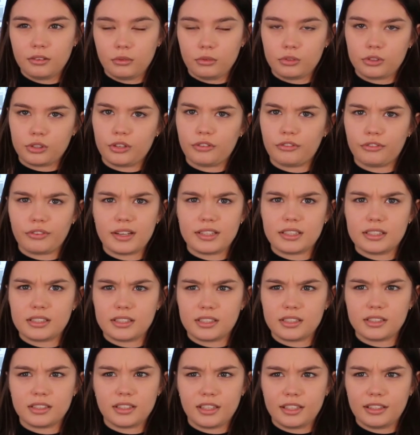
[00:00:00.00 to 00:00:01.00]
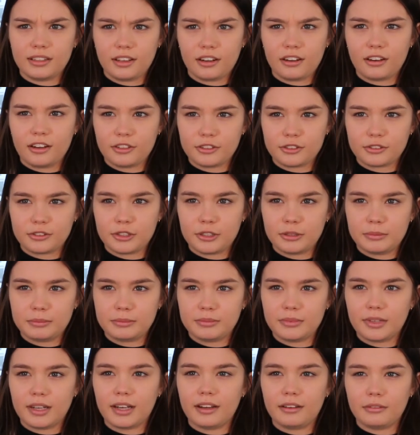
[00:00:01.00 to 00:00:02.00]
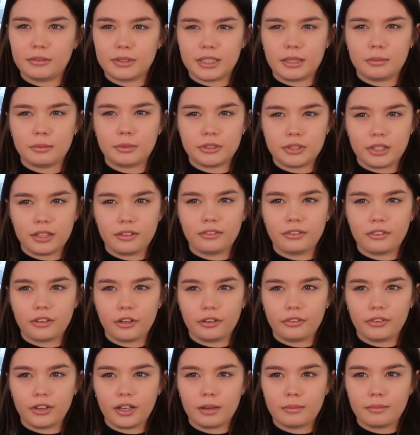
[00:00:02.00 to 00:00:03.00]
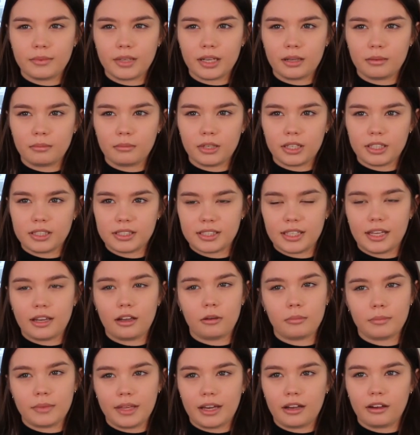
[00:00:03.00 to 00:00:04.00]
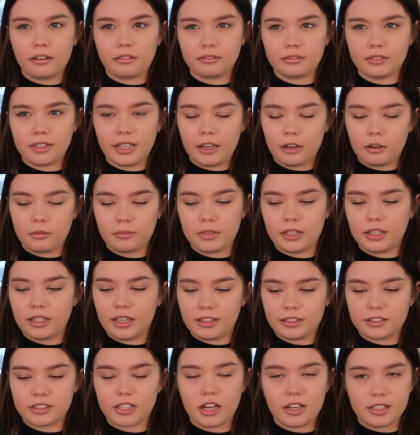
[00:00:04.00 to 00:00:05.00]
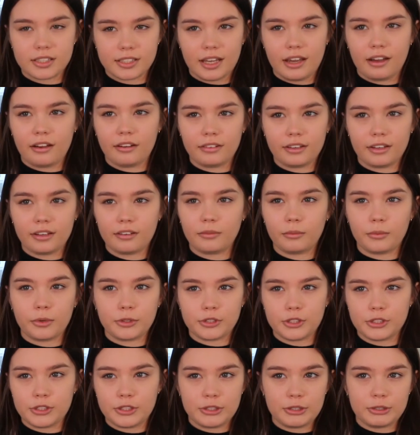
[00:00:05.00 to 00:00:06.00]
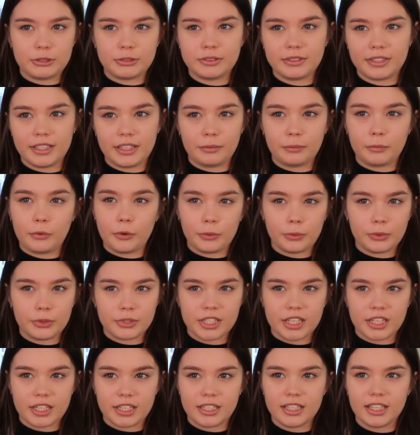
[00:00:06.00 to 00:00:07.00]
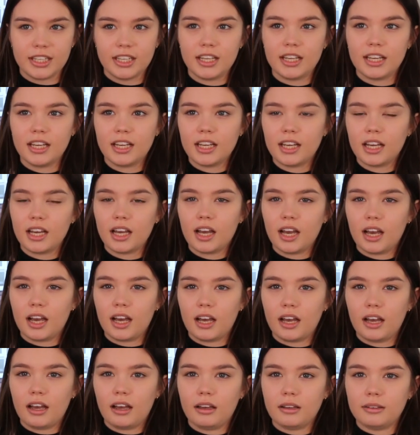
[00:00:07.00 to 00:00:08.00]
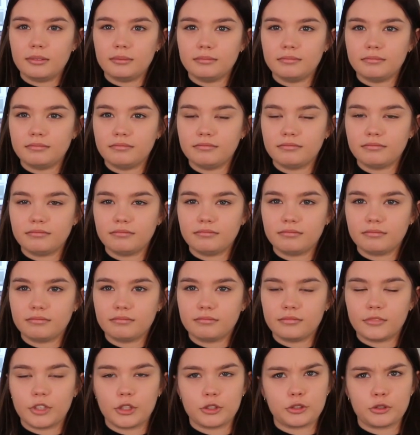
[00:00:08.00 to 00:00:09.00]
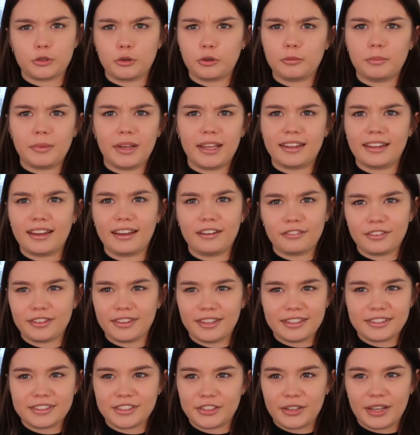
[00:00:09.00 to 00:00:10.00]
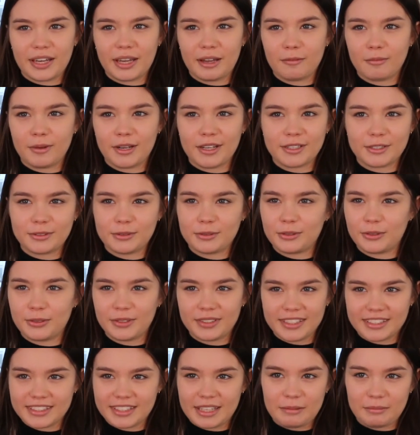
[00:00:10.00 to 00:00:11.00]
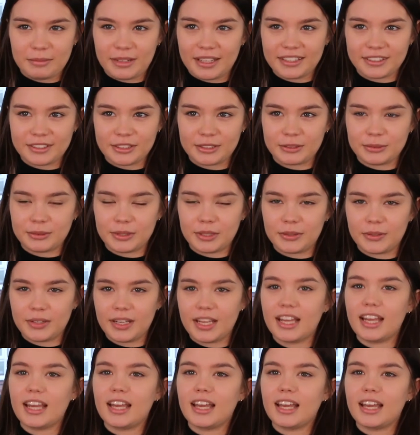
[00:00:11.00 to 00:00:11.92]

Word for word: also friends in the classroom, I was able to overcome that because they helped me out. They helped me like task out what to do, in what order, um, assured me that everything's okay because we're all in the same place as well.